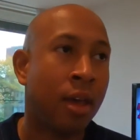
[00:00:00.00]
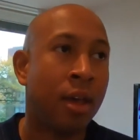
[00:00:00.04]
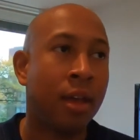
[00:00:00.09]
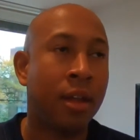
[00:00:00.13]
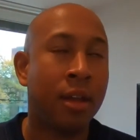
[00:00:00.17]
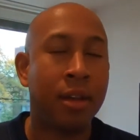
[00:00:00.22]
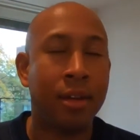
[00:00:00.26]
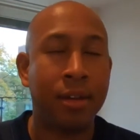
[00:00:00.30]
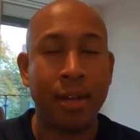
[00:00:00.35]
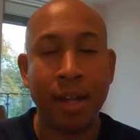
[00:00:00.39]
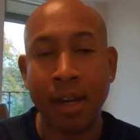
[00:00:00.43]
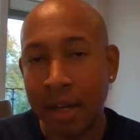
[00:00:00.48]

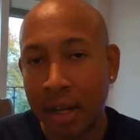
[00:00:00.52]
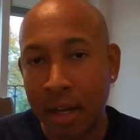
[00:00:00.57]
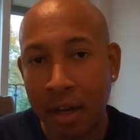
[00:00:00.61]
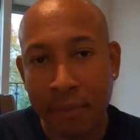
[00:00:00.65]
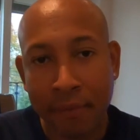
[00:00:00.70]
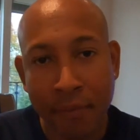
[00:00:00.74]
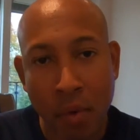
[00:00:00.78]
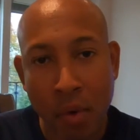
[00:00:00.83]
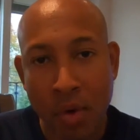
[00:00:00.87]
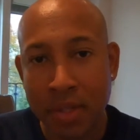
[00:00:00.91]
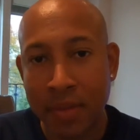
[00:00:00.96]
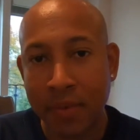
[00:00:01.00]
Didn't get a
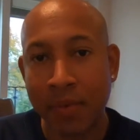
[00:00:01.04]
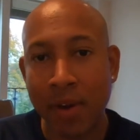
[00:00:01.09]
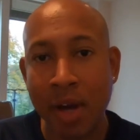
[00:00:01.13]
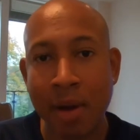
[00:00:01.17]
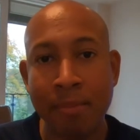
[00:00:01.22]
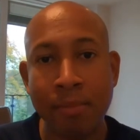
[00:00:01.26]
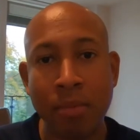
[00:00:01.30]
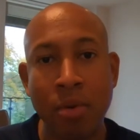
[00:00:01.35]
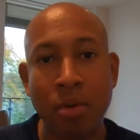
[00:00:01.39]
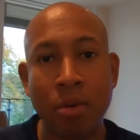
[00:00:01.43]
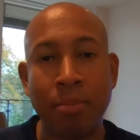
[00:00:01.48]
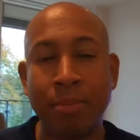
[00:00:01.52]
forced
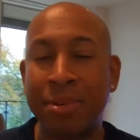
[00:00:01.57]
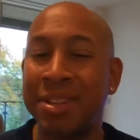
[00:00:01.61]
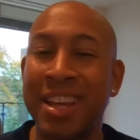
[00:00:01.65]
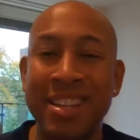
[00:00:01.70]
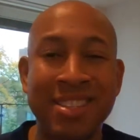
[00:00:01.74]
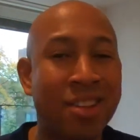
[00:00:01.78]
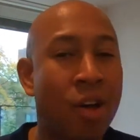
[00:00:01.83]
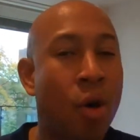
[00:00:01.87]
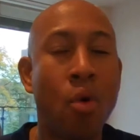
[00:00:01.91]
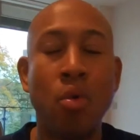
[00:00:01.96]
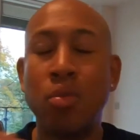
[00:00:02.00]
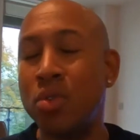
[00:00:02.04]
fumble, but that's
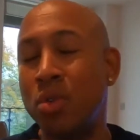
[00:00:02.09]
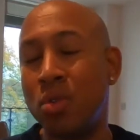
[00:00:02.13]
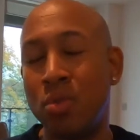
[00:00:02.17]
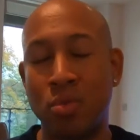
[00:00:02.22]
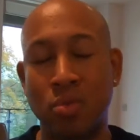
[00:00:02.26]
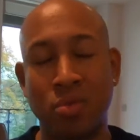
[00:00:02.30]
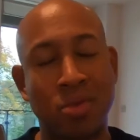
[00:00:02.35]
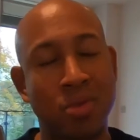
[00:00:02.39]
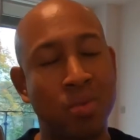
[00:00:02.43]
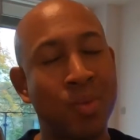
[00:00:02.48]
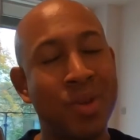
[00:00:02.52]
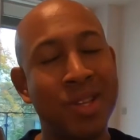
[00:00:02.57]
old
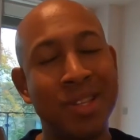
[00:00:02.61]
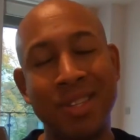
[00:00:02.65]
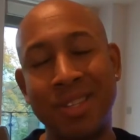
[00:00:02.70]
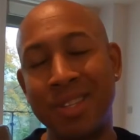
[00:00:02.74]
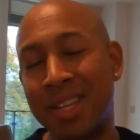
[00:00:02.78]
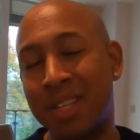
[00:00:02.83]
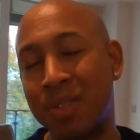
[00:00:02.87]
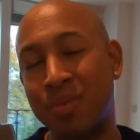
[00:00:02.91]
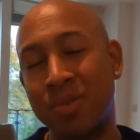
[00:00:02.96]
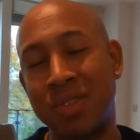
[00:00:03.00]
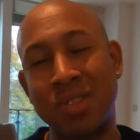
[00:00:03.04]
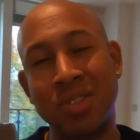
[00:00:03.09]
news. Week 6
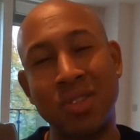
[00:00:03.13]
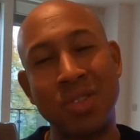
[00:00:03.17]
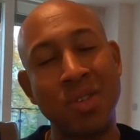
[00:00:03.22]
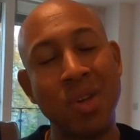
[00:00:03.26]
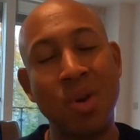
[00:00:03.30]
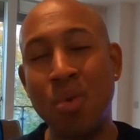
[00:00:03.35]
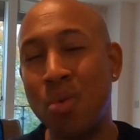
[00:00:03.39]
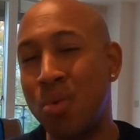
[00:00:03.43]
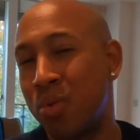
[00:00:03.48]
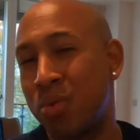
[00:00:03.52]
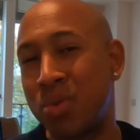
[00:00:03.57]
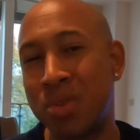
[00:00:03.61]
was
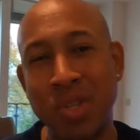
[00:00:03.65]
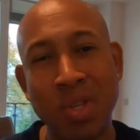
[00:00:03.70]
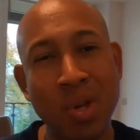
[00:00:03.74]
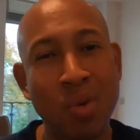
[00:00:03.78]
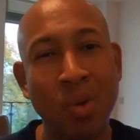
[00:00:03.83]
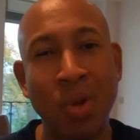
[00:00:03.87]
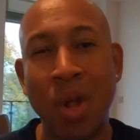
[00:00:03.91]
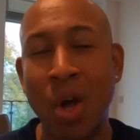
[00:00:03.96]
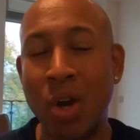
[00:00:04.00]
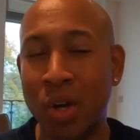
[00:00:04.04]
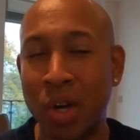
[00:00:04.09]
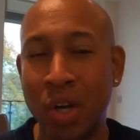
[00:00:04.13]
so
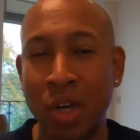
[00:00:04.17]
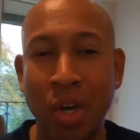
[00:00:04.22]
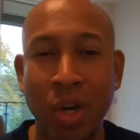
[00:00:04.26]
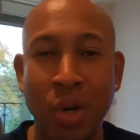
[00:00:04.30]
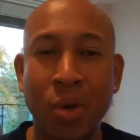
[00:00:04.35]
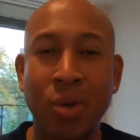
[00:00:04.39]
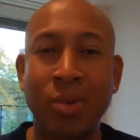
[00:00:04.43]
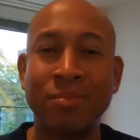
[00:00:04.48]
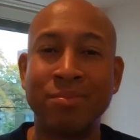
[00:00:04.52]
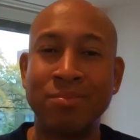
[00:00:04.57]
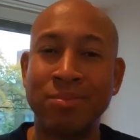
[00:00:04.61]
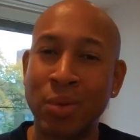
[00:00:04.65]
long ago.
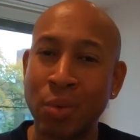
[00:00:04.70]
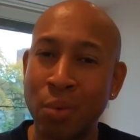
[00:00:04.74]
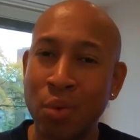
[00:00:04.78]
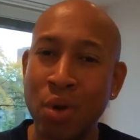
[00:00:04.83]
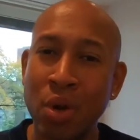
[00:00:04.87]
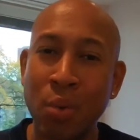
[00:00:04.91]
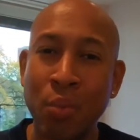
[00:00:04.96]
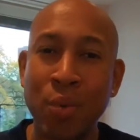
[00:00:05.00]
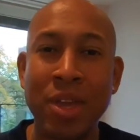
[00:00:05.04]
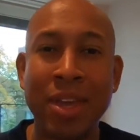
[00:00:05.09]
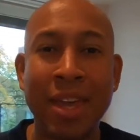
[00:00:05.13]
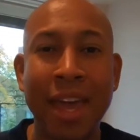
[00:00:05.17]
We're at
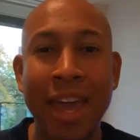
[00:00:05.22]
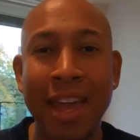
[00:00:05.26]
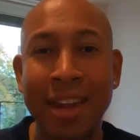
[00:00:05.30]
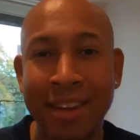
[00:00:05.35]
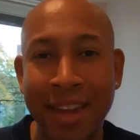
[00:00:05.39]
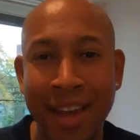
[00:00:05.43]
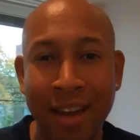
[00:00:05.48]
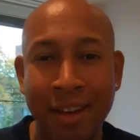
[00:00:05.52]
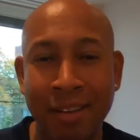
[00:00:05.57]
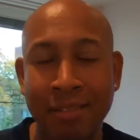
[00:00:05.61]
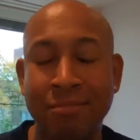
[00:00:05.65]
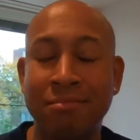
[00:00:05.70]
week 8 now.
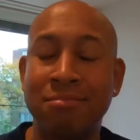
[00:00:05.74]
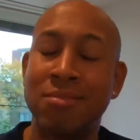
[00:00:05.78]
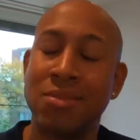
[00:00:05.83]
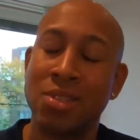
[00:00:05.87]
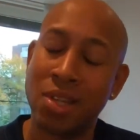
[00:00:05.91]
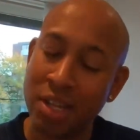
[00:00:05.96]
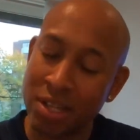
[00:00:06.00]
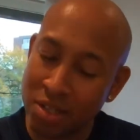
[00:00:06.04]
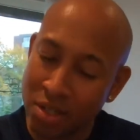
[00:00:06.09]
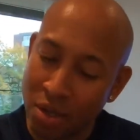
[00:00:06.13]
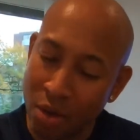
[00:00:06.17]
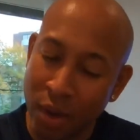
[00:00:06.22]
So
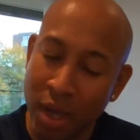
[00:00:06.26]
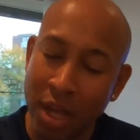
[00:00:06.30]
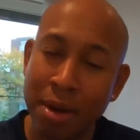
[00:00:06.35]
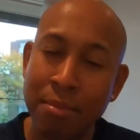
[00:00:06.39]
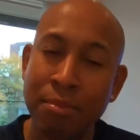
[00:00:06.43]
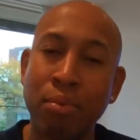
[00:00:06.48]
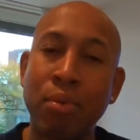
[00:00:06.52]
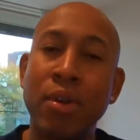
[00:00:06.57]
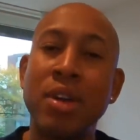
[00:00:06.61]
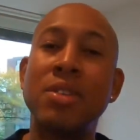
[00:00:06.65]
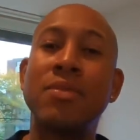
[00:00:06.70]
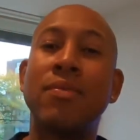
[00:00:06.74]
let's go ahead and
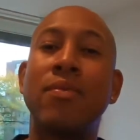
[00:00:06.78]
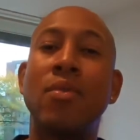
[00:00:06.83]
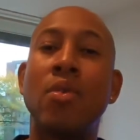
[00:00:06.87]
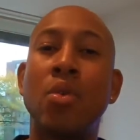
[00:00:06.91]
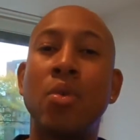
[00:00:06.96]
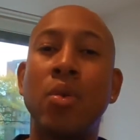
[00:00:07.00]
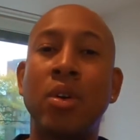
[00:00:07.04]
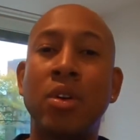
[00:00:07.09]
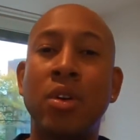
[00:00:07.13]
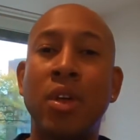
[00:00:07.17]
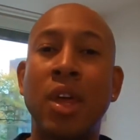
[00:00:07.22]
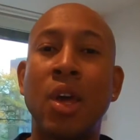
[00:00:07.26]
press
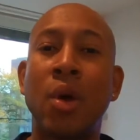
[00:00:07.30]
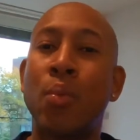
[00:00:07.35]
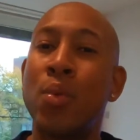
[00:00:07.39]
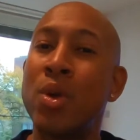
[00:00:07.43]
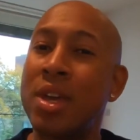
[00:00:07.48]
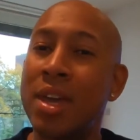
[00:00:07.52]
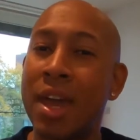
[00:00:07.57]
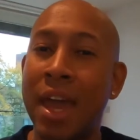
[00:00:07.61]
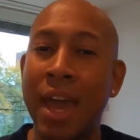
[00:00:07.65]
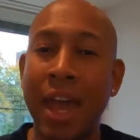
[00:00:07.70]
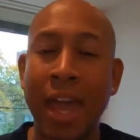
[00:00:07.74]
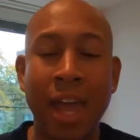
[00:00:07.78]
forward. Week
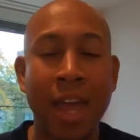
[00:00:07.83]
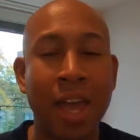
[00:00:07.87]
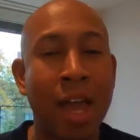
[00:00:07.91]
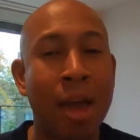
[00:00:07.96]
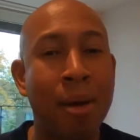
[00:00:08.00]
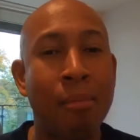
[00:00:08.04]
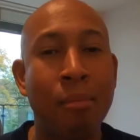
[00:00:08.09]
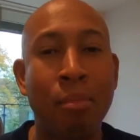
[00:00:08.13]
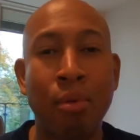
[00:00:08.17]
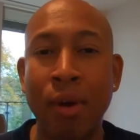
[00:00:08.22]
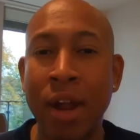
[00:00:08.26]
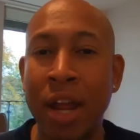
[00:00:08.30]
8,
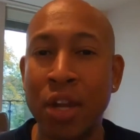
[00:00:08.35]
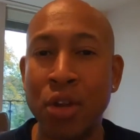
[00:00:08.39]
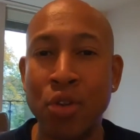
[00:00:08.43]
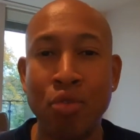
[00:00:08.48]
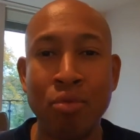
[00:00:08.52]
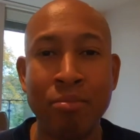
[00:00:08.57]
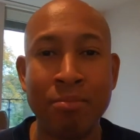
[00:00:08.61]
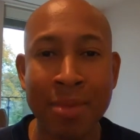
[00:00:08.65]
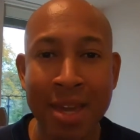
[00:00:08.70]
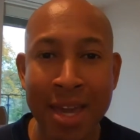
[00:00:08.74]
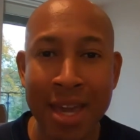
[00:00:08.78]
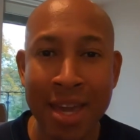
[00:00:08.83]
brand new
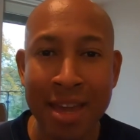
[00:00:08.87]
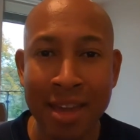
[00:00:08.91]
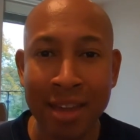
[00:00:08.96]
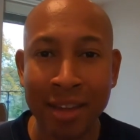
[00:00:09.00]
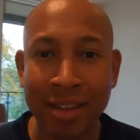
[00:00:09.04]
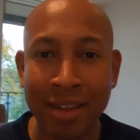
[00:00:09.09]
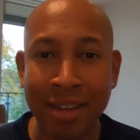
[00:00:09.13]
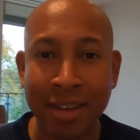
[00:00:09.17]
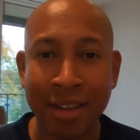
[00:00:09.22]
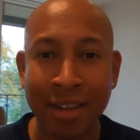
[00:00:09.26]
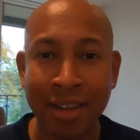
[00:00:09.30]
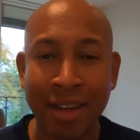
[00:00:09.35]
me,
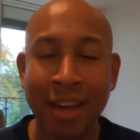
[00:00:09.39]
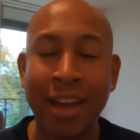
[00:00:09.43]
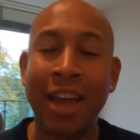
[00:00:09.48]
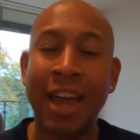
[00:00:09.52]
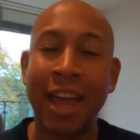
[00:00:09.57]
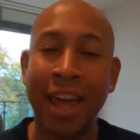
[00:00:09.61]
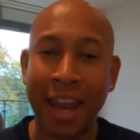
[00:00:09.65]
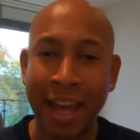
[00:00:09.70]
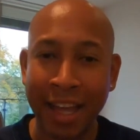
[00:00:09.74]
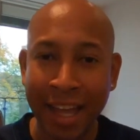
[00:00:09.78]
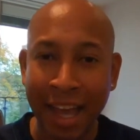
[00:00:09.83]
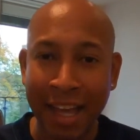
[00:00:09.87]
and
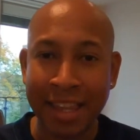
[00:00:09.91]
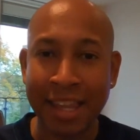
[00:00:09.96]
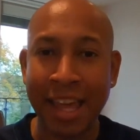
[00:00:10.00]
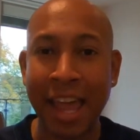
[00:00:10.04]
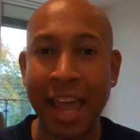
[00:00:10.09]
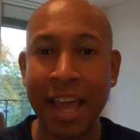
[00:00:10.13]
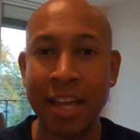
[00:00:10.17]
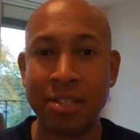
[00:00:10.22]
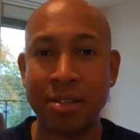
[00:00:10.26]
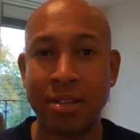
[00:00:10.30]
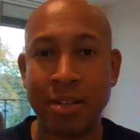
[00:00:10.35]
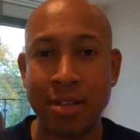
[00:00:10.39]
I got the
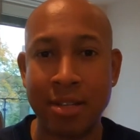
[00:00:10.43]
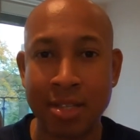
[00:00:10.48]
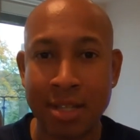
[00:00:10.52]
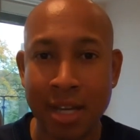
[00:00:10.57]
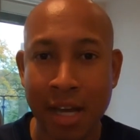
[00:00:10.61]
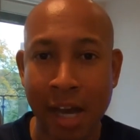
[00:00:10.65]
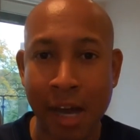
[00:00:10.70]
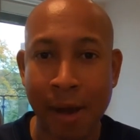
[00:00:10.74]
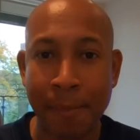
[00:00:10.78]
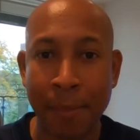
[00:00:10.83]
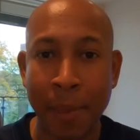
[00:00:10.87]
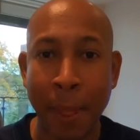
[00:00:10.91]
answer this time.
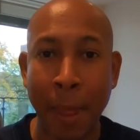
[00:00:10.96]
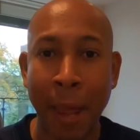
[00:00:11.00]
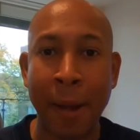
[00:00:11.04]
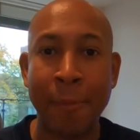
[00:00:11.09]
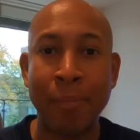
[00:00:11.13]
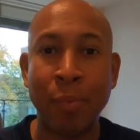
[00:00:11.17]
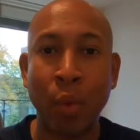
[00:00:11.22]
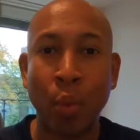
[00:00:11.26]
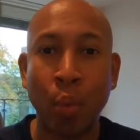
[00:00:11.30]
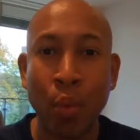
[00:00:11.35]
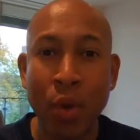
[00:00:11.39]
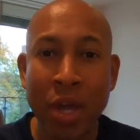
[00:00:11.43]

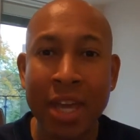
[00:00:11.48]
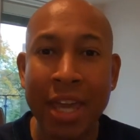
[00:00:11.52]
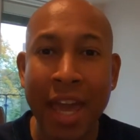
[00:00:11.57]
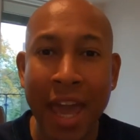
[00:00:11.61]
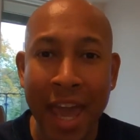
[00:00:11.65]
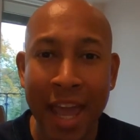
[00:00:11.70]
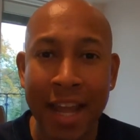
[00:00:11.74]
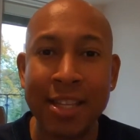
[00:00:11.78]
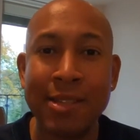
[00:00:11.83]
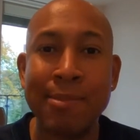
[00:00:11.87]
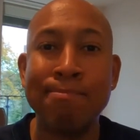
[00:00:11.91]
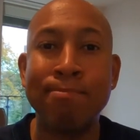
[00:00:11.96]
Week
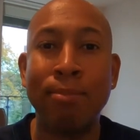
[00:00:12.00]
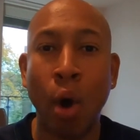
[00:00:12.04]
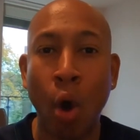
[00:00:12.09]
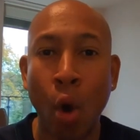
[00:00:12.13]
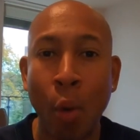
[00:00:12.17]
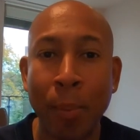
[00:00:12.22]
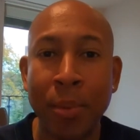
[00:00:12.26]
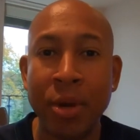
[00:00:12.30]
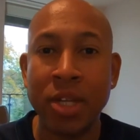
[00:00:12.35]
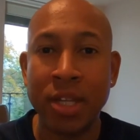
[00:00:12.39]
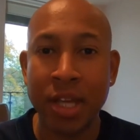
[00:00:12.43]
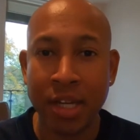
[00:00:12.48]
8's bold
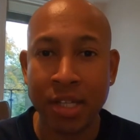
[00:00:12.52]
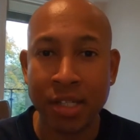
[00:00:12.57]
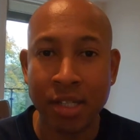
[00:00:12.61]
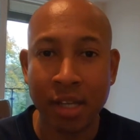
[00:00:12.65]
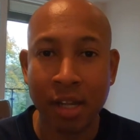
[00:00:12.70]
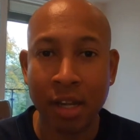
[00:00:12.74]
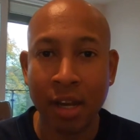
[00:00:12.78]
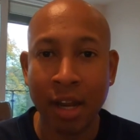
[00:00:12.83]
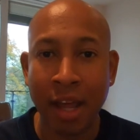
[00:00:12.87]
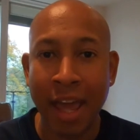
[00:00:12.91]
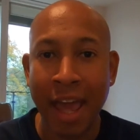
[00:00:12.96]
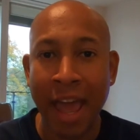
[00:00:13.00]
prediction,
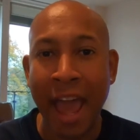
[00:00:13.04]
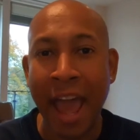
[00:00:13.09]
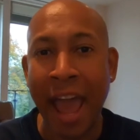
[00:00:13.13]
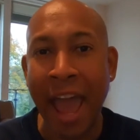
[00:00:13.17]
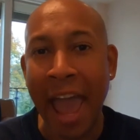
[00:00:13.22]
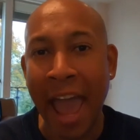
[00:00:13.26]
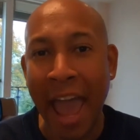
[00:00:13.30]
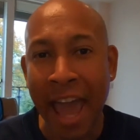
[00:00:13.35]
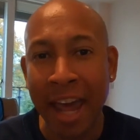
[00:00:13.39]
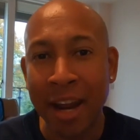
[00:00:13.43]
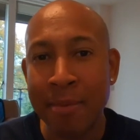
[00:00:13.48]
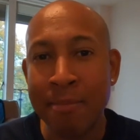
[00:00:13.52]

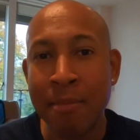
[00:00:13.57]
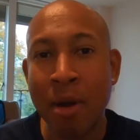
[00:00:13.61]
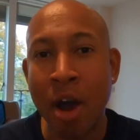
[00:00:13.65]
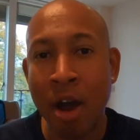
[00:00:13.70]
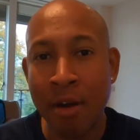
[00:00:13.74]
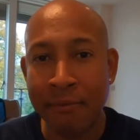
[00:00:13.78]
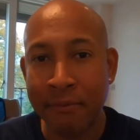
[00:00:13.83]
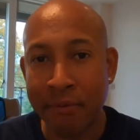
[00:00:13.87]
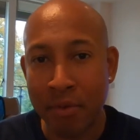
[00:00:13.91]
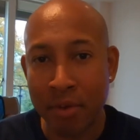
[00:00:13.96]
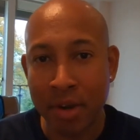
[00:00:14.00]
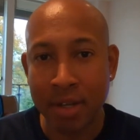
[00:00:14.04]
Adam
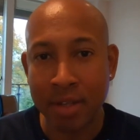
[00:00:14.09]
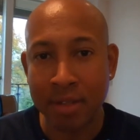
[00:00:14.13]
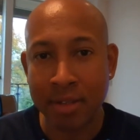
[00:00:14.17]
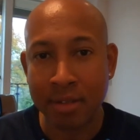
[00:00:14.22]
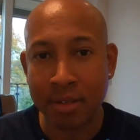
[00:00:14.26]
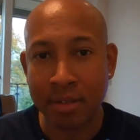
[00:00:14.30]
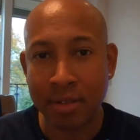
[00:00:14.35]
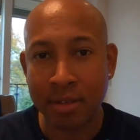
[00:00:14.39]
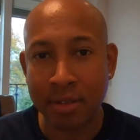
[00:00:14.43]
Humphries